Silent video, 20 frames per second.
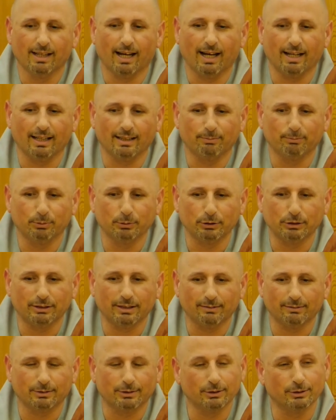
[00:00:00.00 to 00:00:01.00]
I pushed
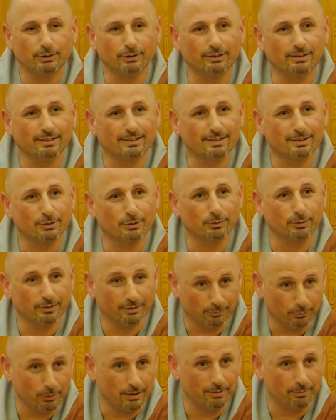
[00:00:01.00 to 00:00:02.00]
them to do this
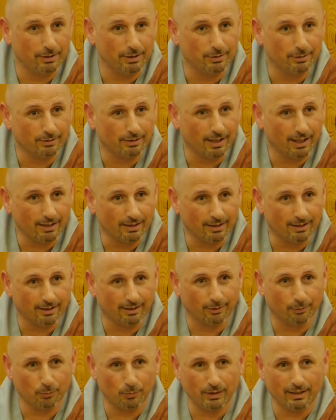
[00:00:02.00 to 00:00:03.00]
to, with me
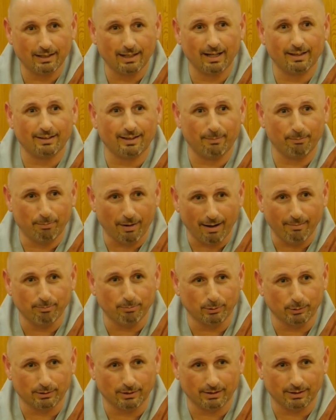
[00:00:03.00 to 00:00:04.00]
together. We cut a
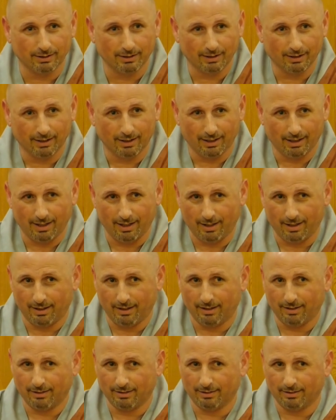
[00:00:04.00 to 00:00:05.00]
bambuk
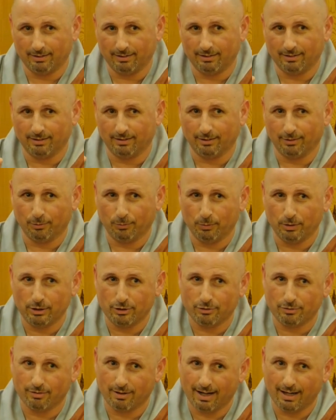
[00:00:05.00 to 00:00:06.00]
and we
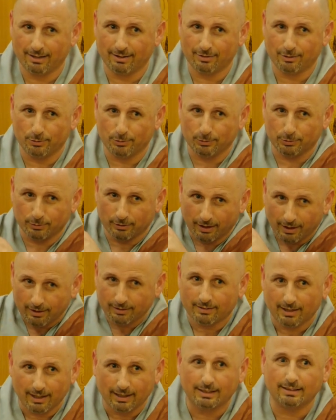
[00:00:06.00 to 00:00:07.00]
tried to
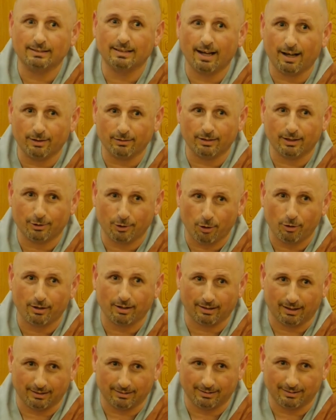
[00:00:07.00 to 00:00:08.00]
take down a
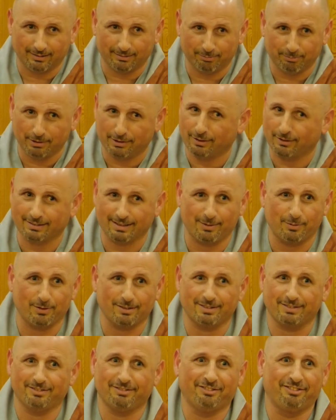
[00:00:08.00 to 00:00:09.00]
coconut because I
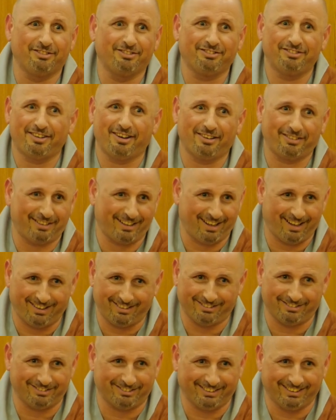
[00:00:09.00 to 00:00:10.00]
was very
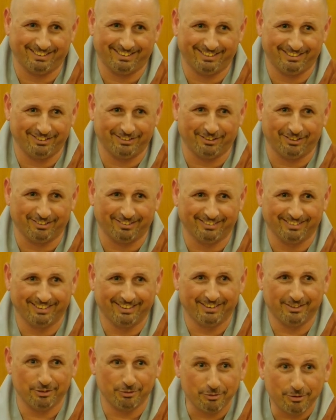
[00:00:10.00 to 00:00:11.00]
hungry. You know,
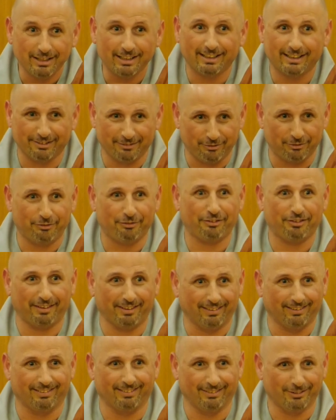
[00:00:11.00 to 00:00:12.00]
you really can
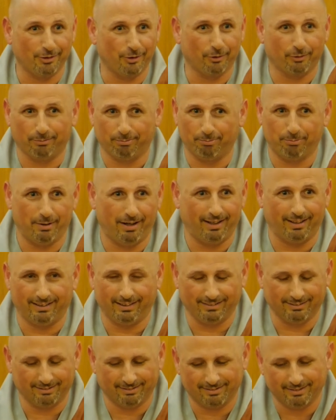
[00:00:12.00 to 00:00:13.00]
feel your belly.